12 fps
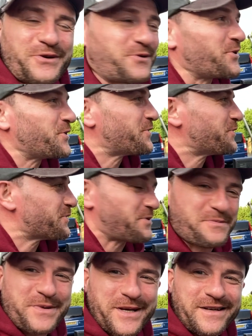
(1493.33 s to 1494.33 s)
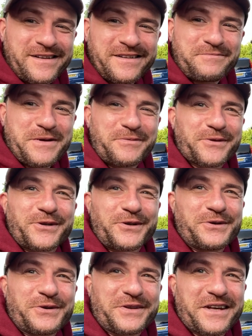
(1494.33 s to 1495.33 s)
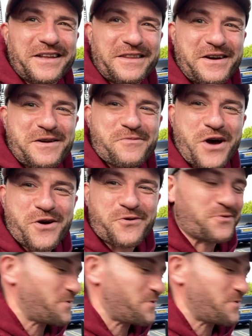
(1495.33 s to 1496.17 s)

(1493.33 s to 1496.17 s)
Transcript: going through the bin. People don't know that they are my own